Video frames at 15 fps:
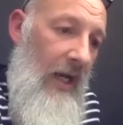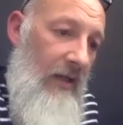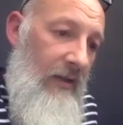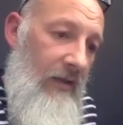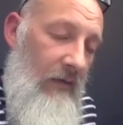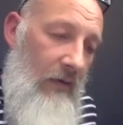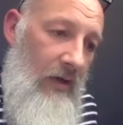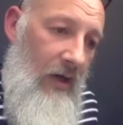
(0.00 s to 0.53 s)

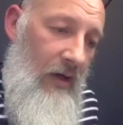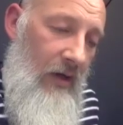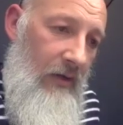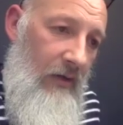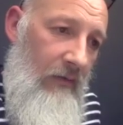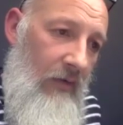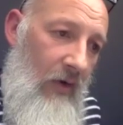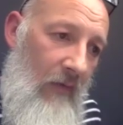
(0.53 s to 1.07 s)
so I, and I
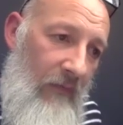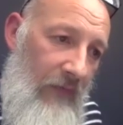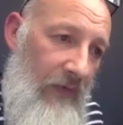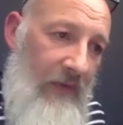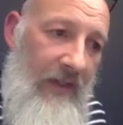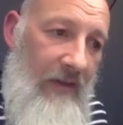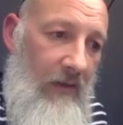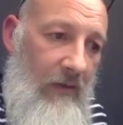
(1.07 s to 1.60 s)
do
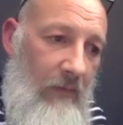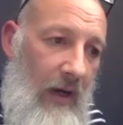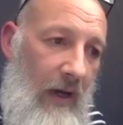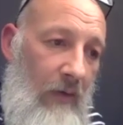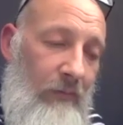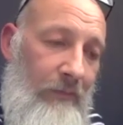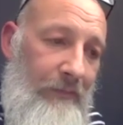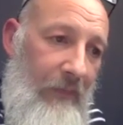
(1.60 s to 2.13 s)
conferences as
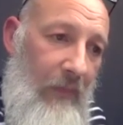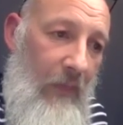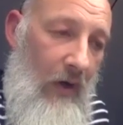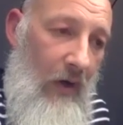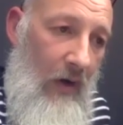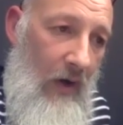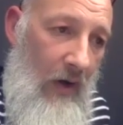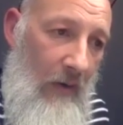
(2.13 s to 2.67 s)
well.
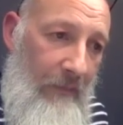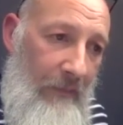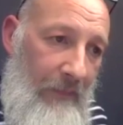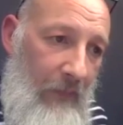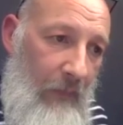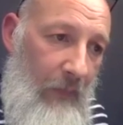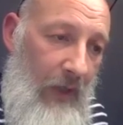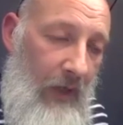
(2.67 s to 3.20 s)
Um,
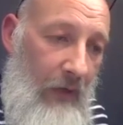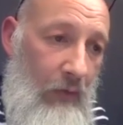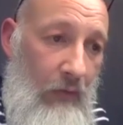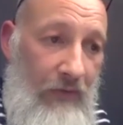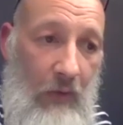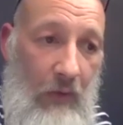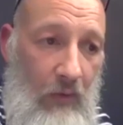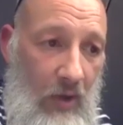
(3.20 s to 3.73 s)
but I
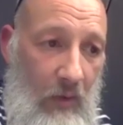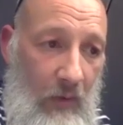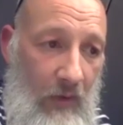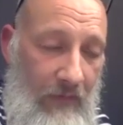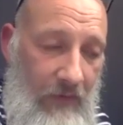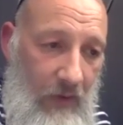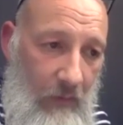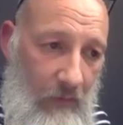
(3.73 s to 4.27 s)
also work with
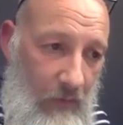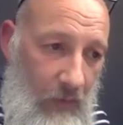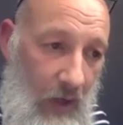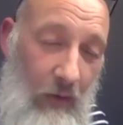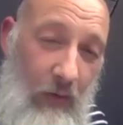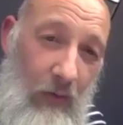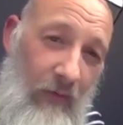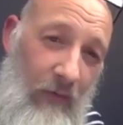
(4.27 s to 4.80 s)
some
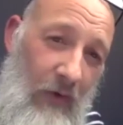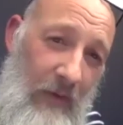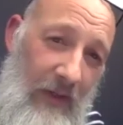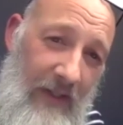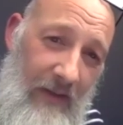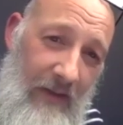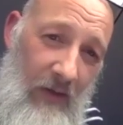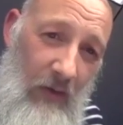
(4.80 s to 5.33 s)
local
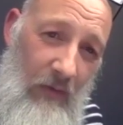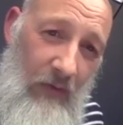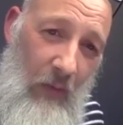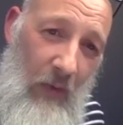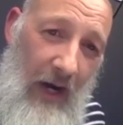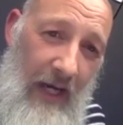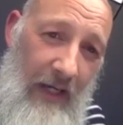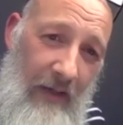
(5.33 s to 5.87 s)
authorities along the
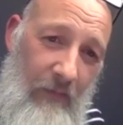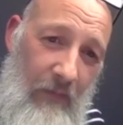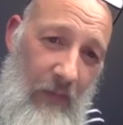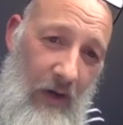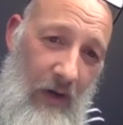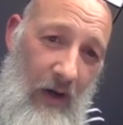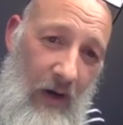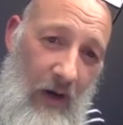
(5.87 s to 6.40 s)
way
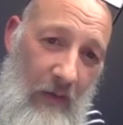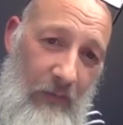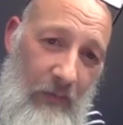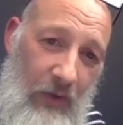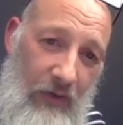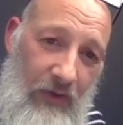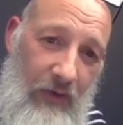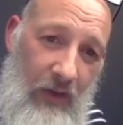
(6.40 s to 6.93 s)
um,
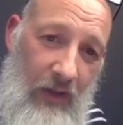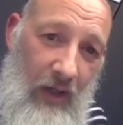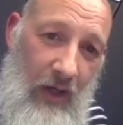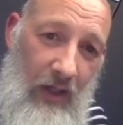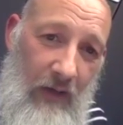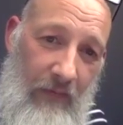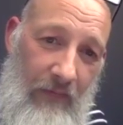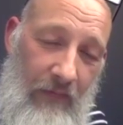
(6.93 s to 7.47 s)
just to
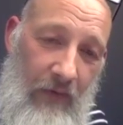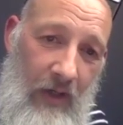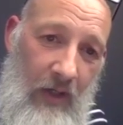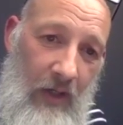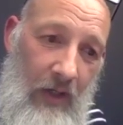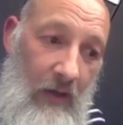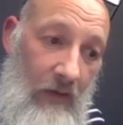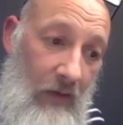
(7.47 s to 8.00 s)
kind of
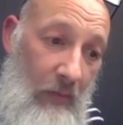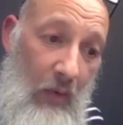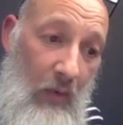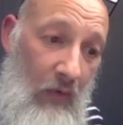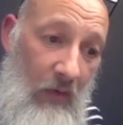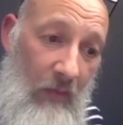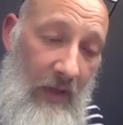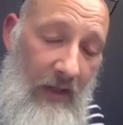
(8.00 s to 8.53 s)

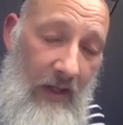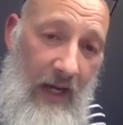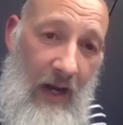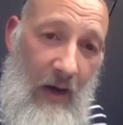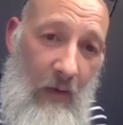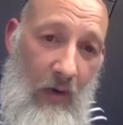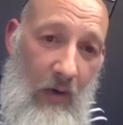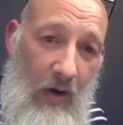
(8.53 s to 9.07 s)
support them in
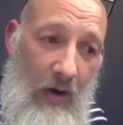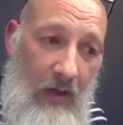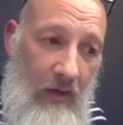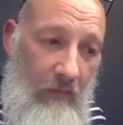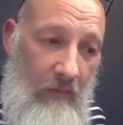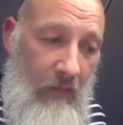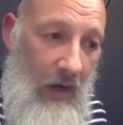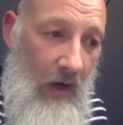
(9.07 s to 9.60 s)
their work.
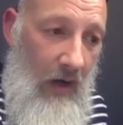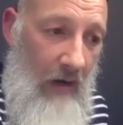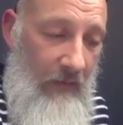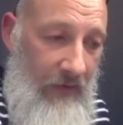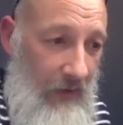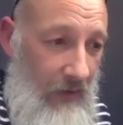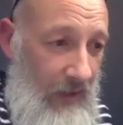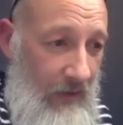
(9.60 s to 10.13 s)
Um,
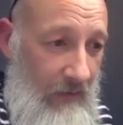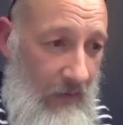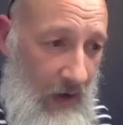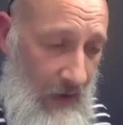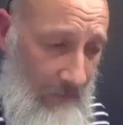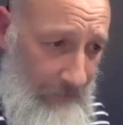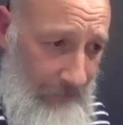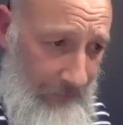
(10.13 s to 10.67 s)
certainly,
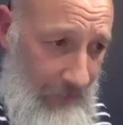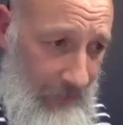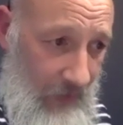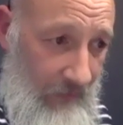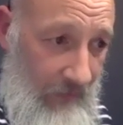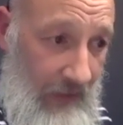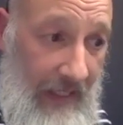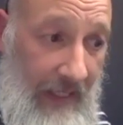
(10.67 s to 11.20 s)
um,
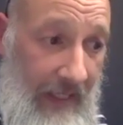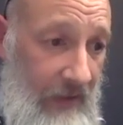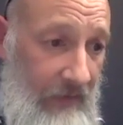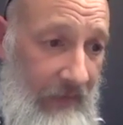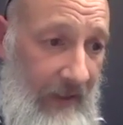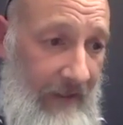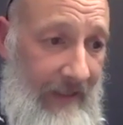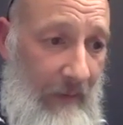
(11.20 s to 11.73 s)
Leeds,
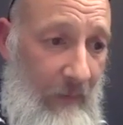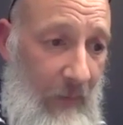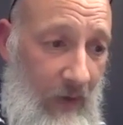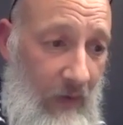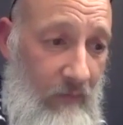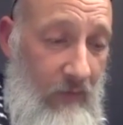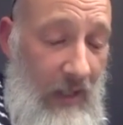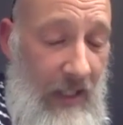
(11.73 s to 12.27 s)
for example,
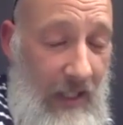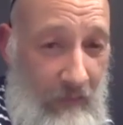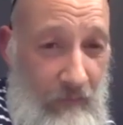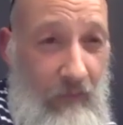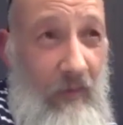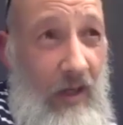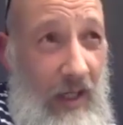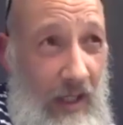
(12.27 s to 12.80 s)
are really,
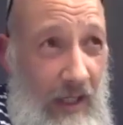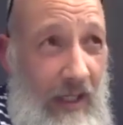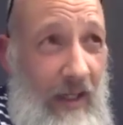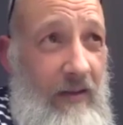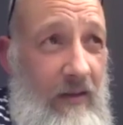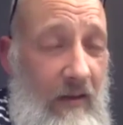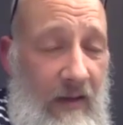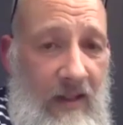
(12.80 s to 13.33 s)
really
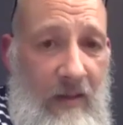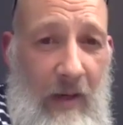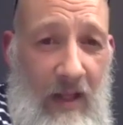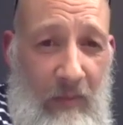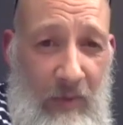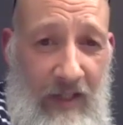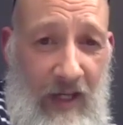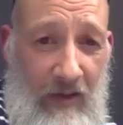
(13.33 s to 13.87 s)
excited about the
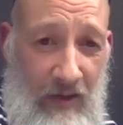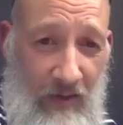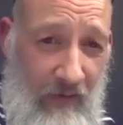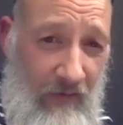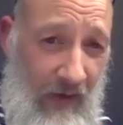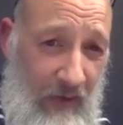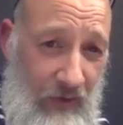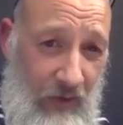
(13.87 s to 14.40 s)
potential of
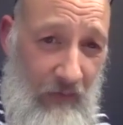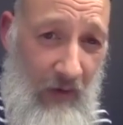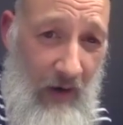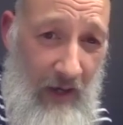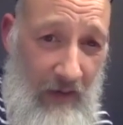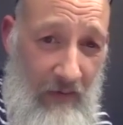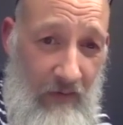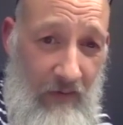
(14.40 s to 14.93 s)
Adventure
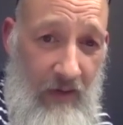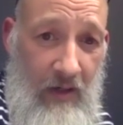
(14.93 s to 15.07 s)
Island.